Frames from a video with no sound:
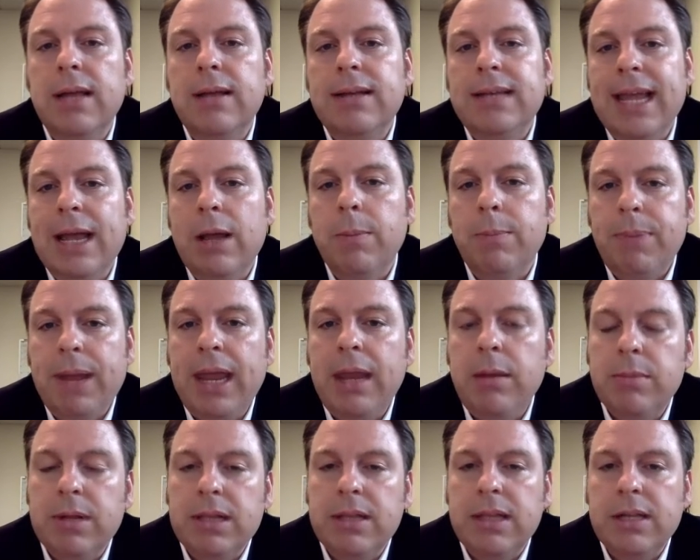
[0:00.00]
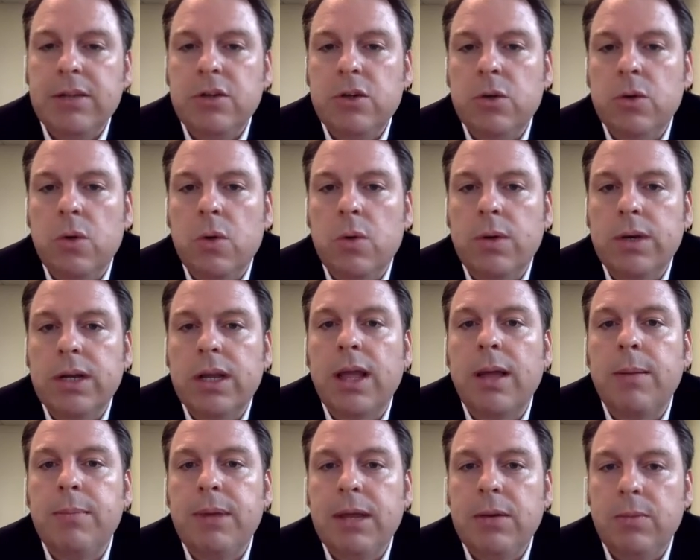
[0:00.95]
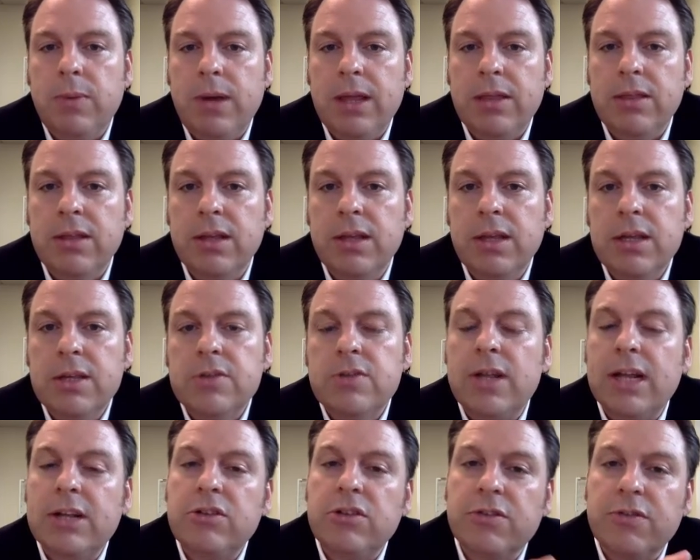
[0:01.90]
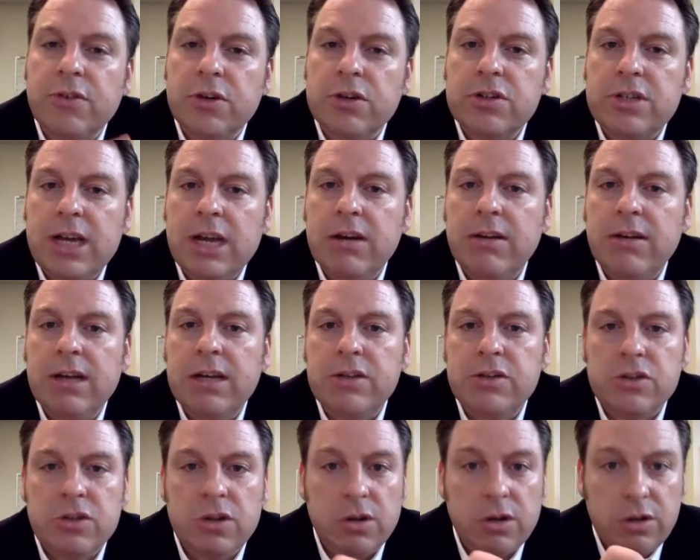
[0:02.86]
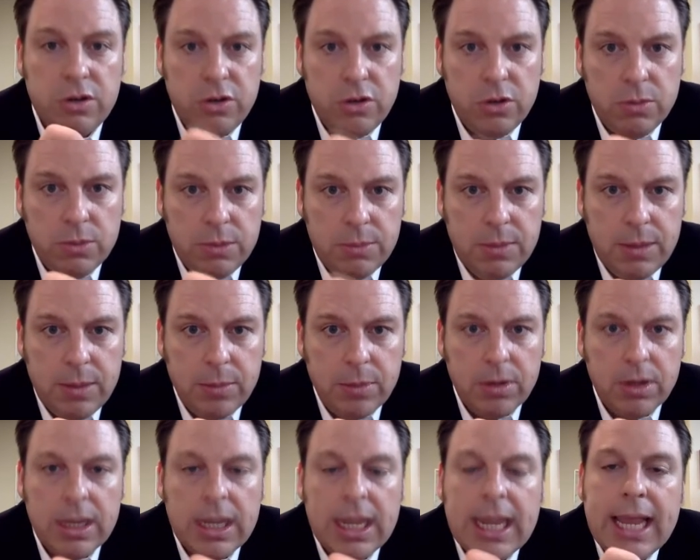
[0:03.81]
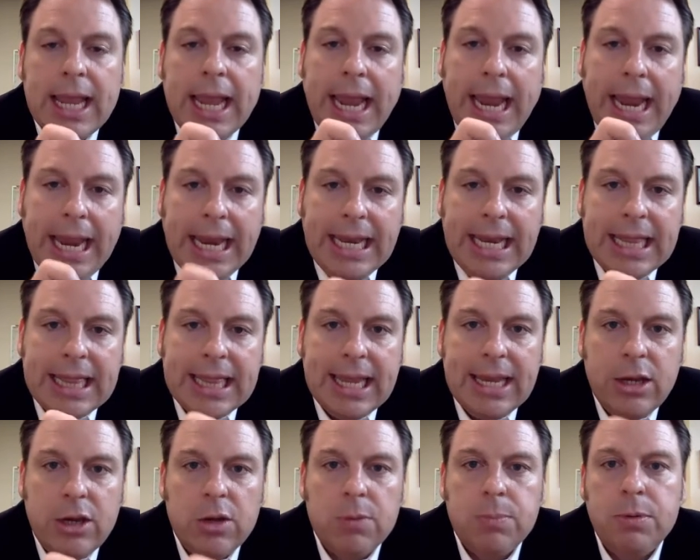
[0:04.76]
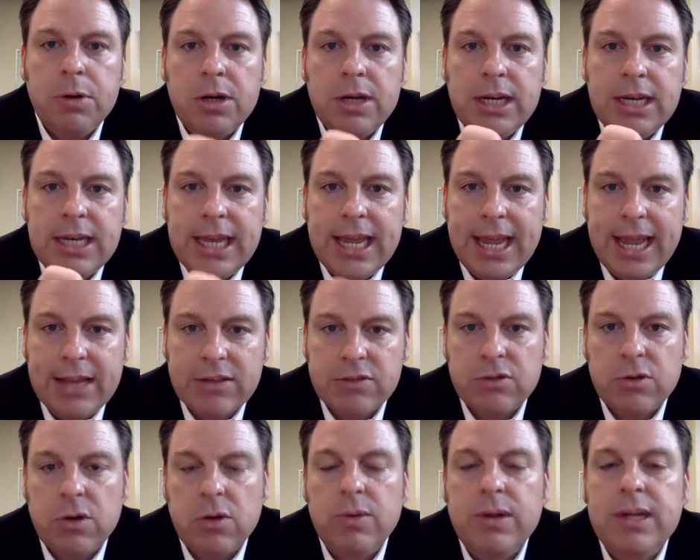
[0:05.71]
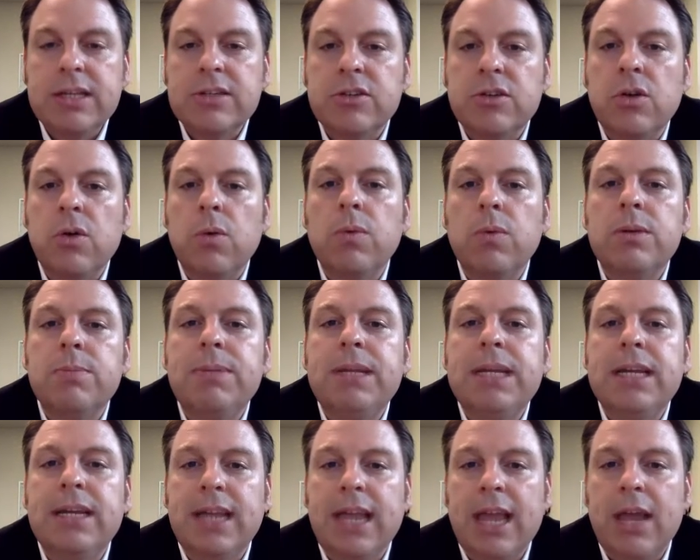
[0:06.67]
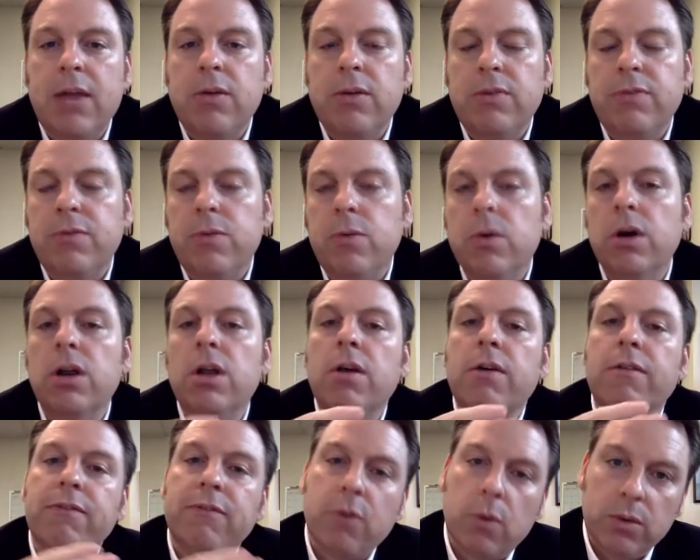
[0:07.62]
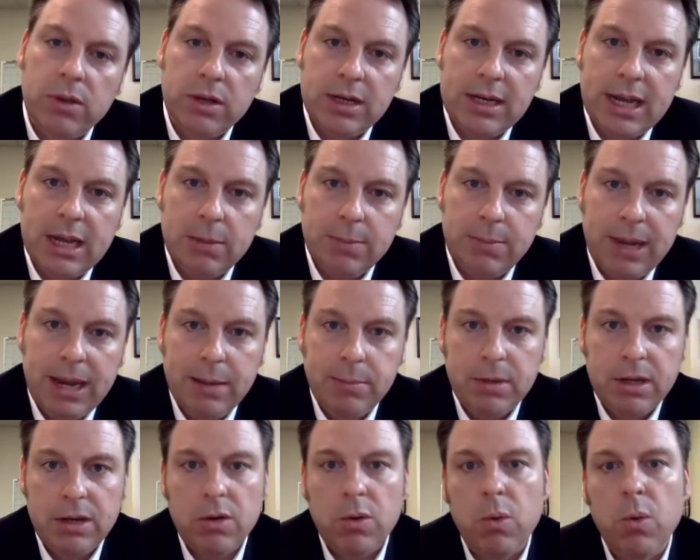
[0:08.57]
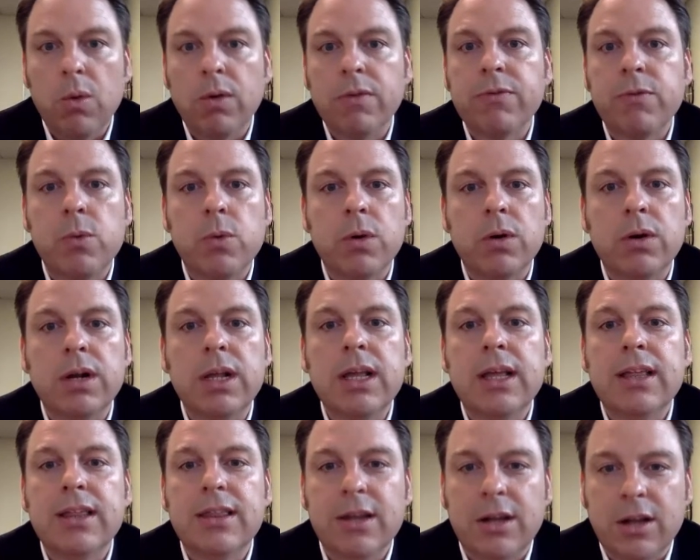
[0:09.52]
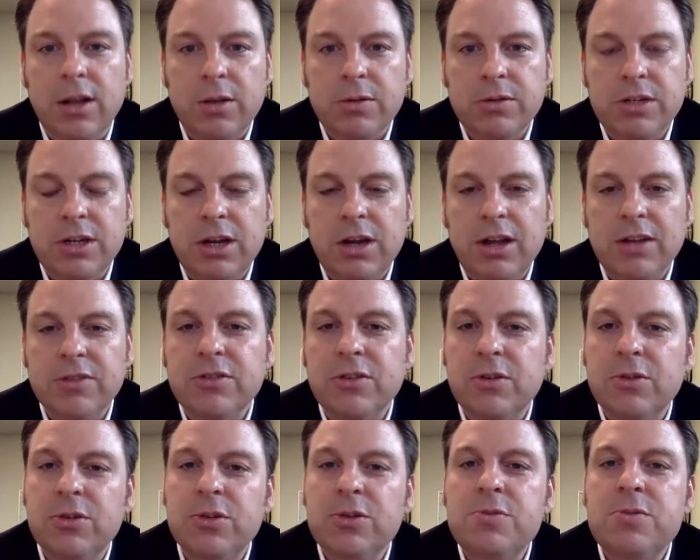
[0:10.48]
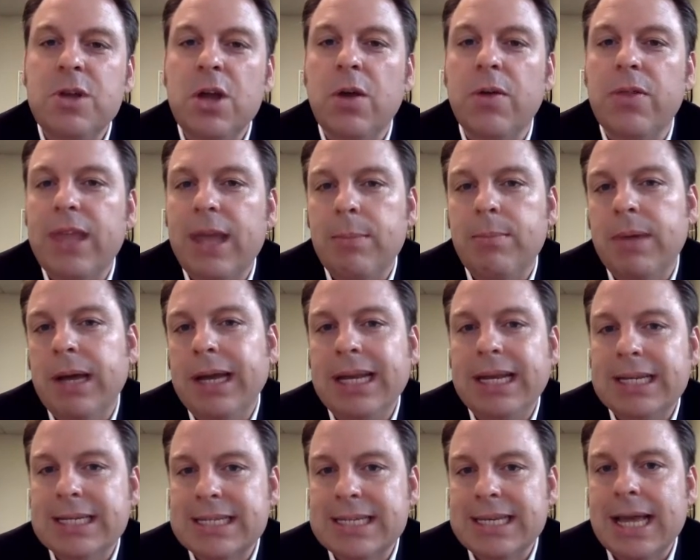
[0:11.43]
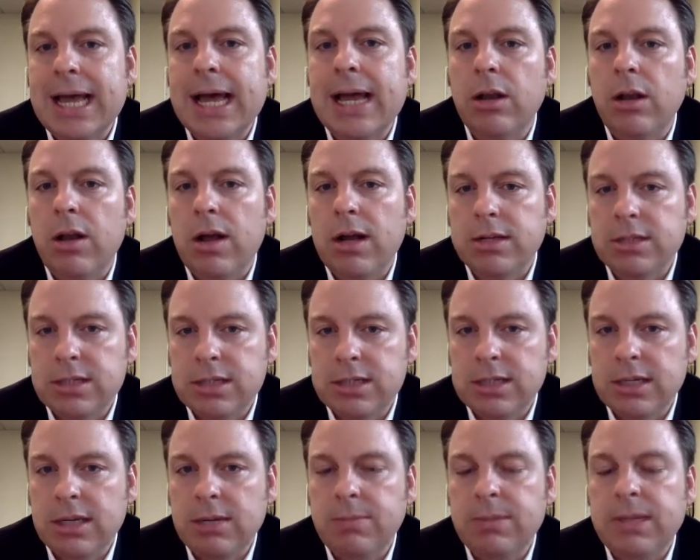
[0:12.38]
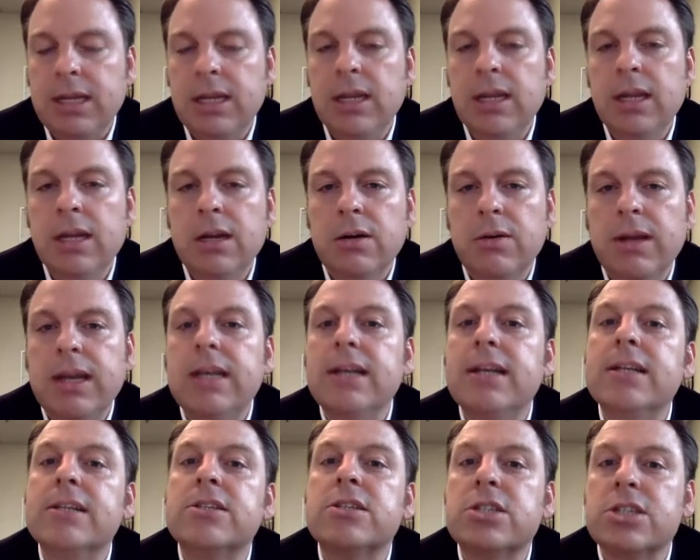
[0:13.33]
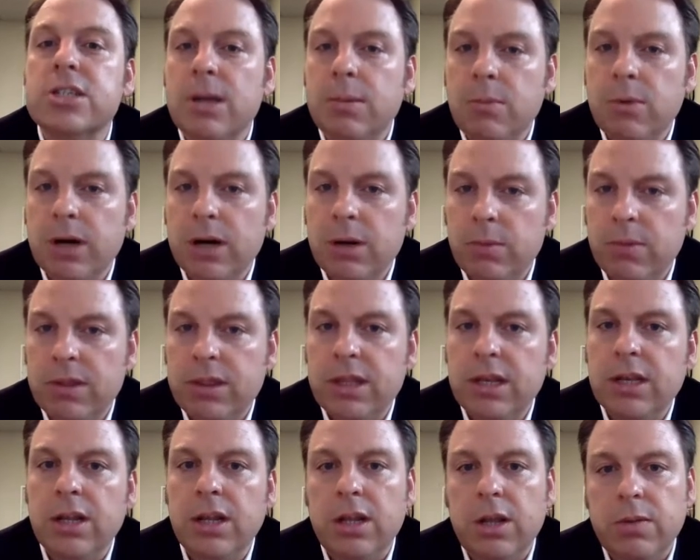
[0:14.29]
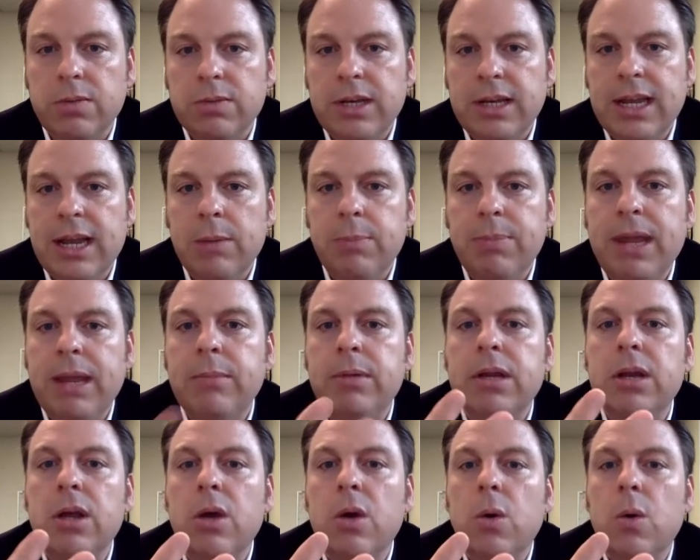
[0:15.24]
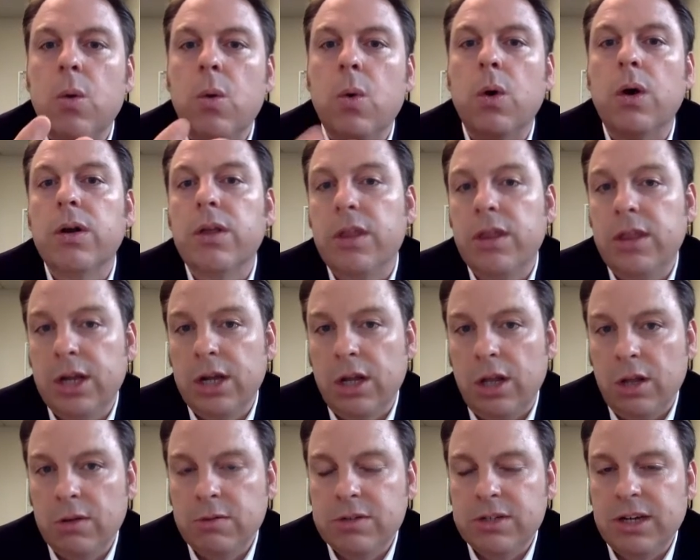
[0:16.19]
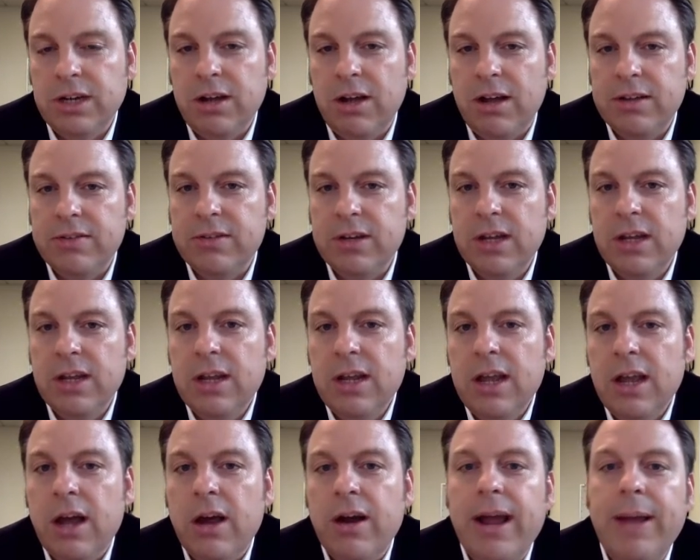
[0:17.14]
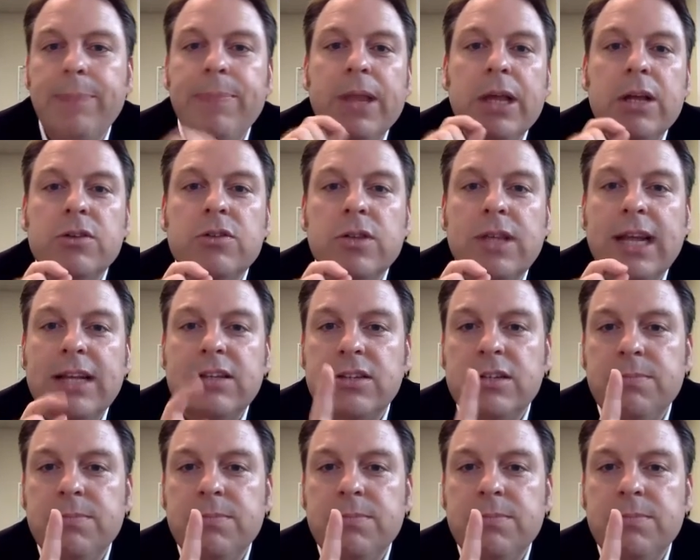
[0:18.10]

down payment that you're going to come in with. So that's your first area of concern. And do remember, anything you put into escrow is going to be accounted for the down payment or for the closing costs. So do know that money is not lost. It's going to be credited somewhere within the loan, the down payment or the closing costs. All right, so that's